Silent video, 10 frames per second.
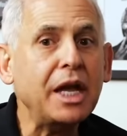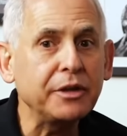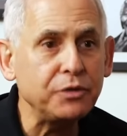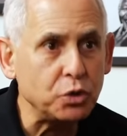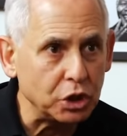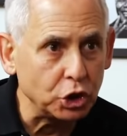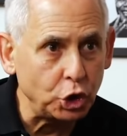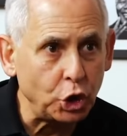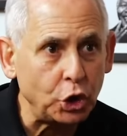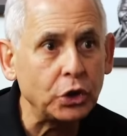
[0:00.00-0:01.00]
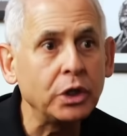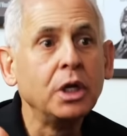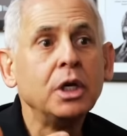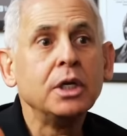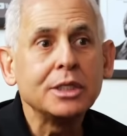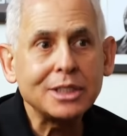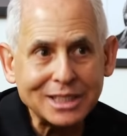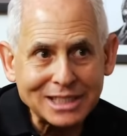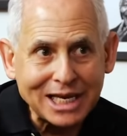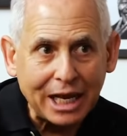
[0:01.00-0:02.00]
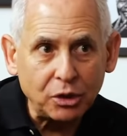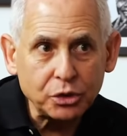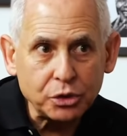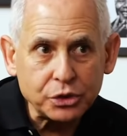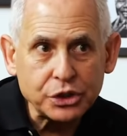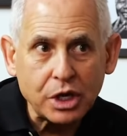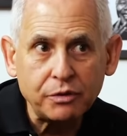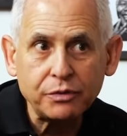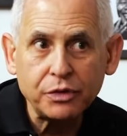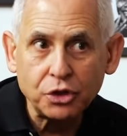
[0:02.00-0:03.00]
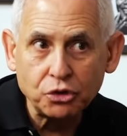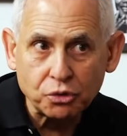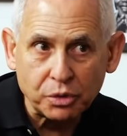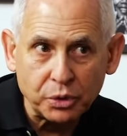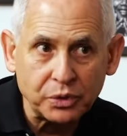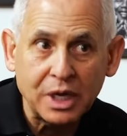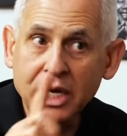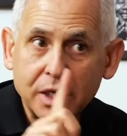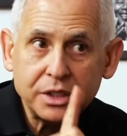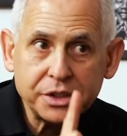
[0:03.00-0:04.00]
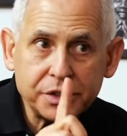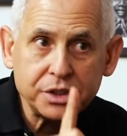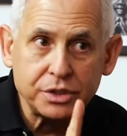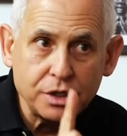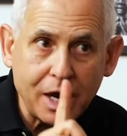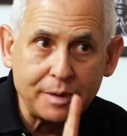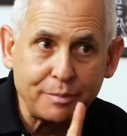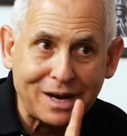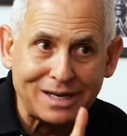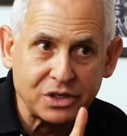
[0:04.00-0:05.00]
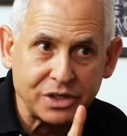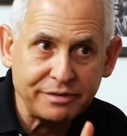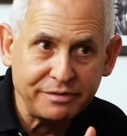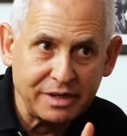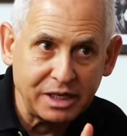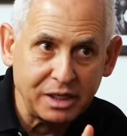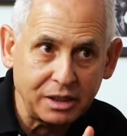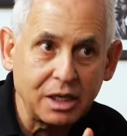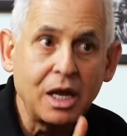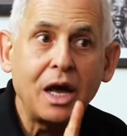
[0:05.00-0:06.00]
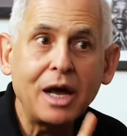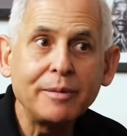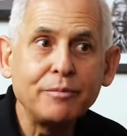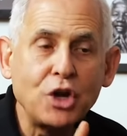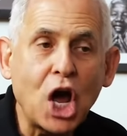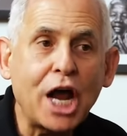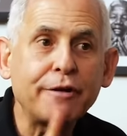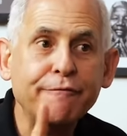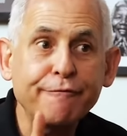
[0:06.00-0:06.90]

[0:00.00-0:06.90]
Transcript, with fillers: And if you can learn to tell yourself the truth, because this is not positive thinking. I am not a